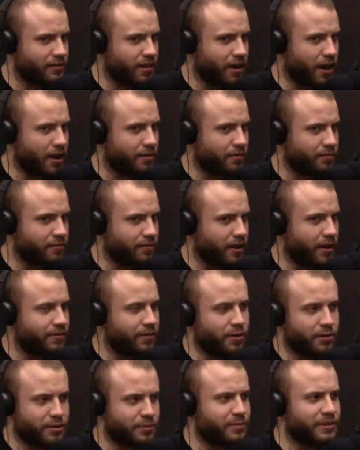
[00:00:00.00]
I've
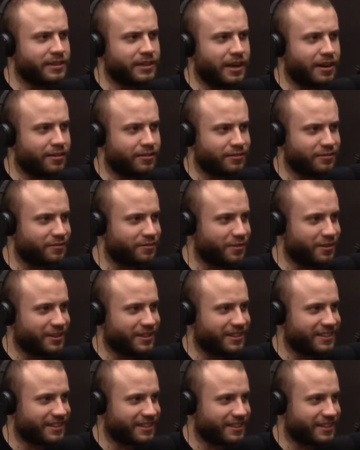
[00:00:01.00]
always been down for
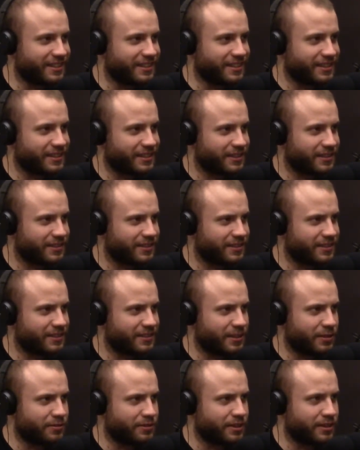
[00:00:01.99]
it
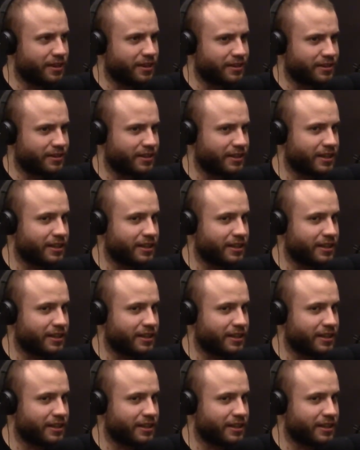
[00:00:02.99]
since I was younger.